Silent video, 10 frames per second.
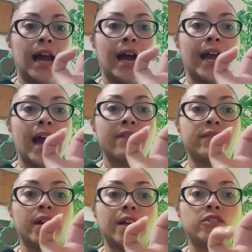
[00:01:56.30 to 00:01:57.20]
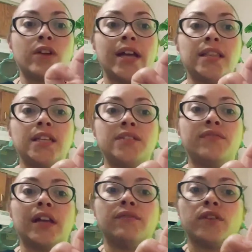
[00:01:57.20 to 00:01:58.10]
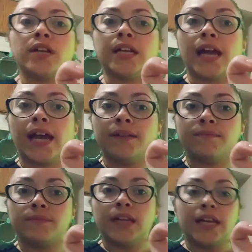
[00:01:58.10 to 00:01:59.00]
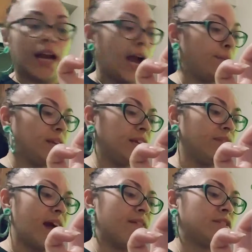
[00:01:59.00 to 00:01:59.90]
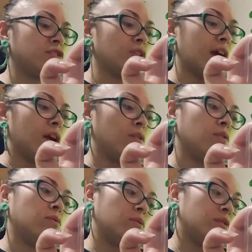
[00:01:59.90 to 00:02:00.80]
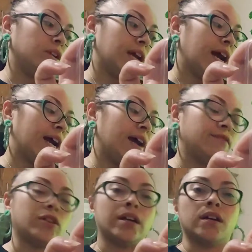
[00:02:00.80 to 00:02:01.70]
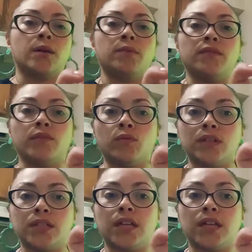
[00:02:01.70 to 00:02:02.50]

I have not tried this flavor yet. I believe I haven't tried, I have tried a couple of the ones